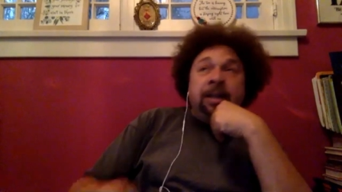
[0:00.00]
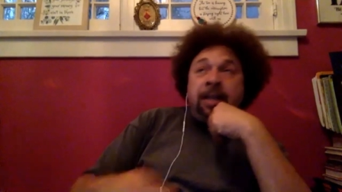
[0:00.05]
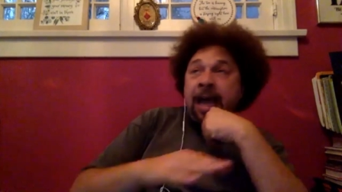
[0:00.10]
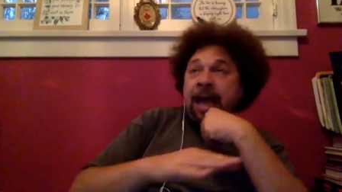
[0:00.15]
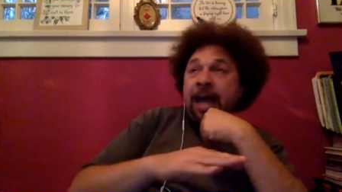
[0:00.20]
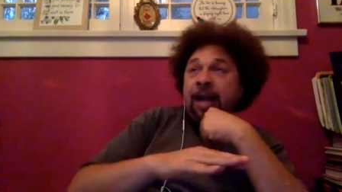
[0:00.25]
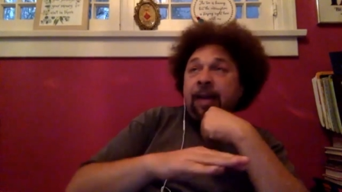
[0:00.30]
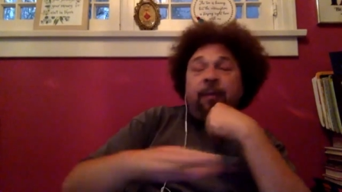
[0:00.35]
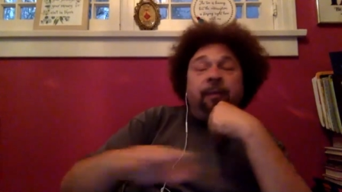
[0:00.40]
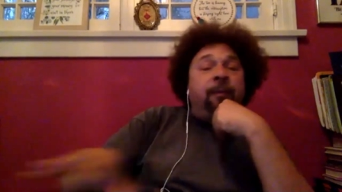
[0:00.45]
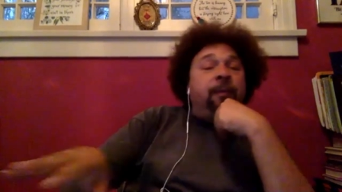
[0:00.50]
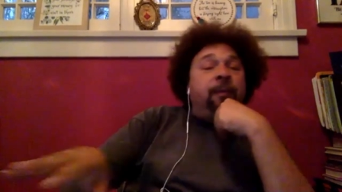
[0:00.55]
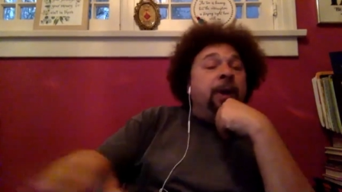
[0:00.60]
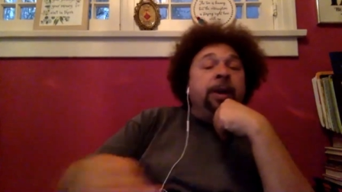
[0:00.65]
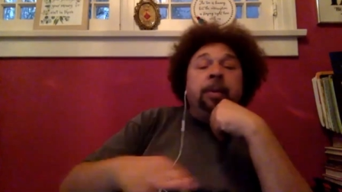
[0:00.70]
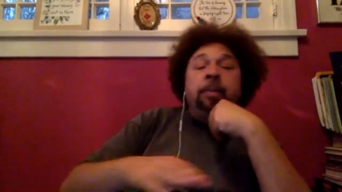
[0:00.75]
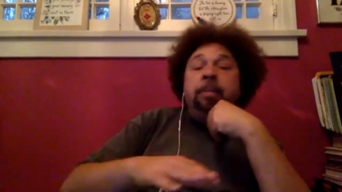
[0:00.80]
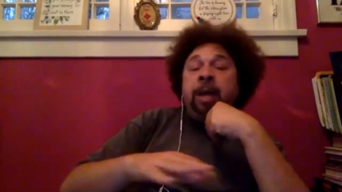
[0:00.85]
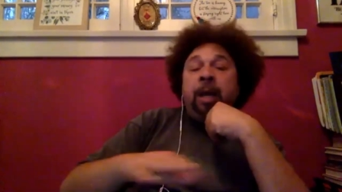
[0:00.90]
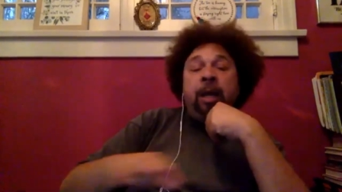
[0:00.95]
that
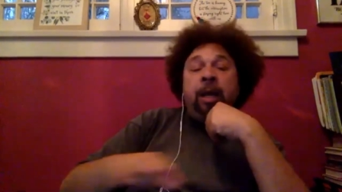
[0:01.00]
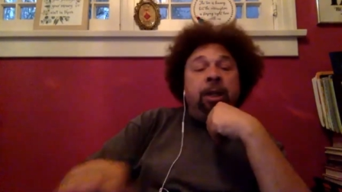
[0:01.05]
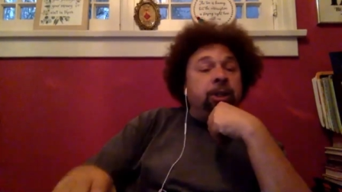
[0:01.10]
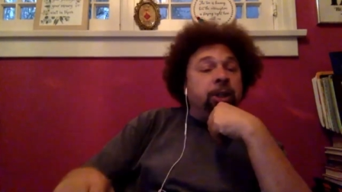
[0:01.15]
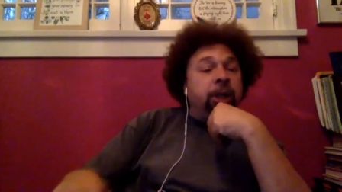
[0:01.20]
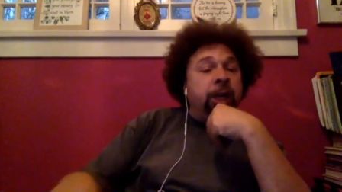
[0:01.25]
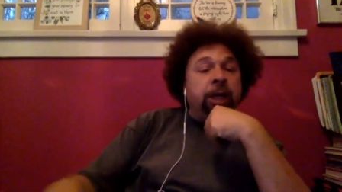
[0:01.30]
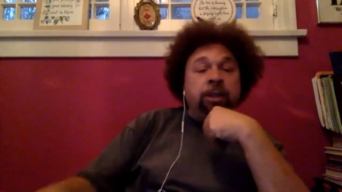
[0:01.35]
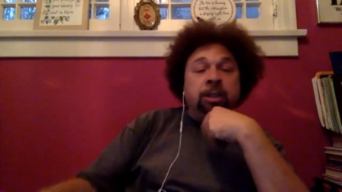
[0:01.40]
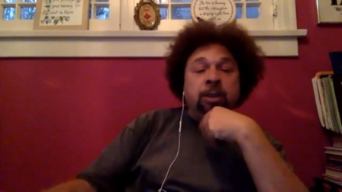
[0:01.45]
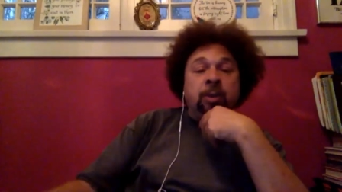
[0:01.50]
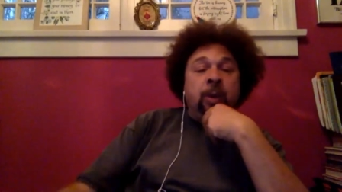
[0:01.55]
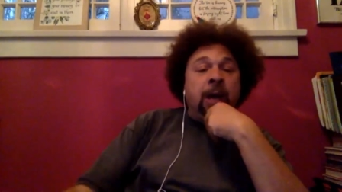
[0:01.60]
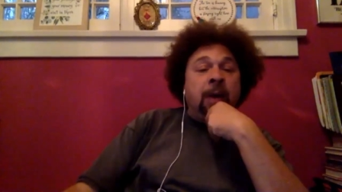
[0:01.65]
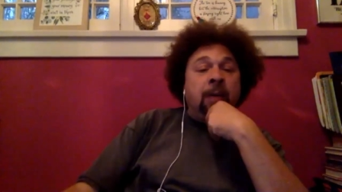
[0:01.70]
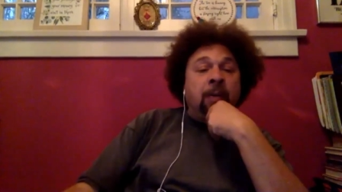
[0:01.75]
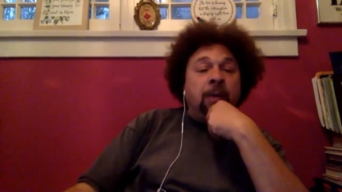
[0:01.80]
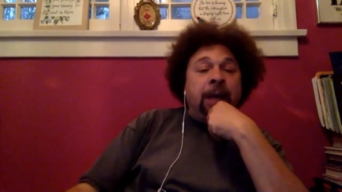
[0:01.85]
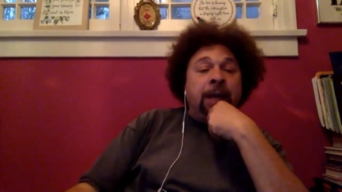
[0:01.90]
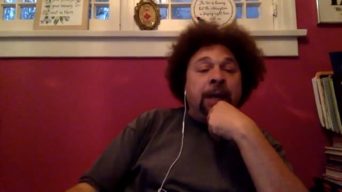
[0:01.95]
fundamentally changed the way
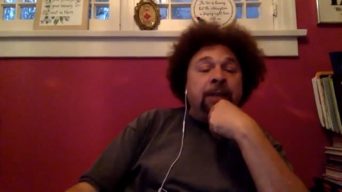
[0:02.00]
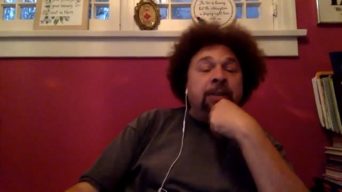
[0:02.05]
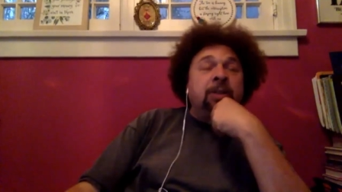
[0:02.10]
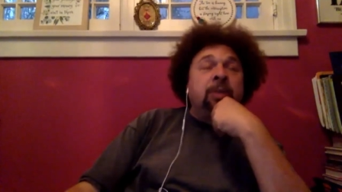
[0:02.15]
I write.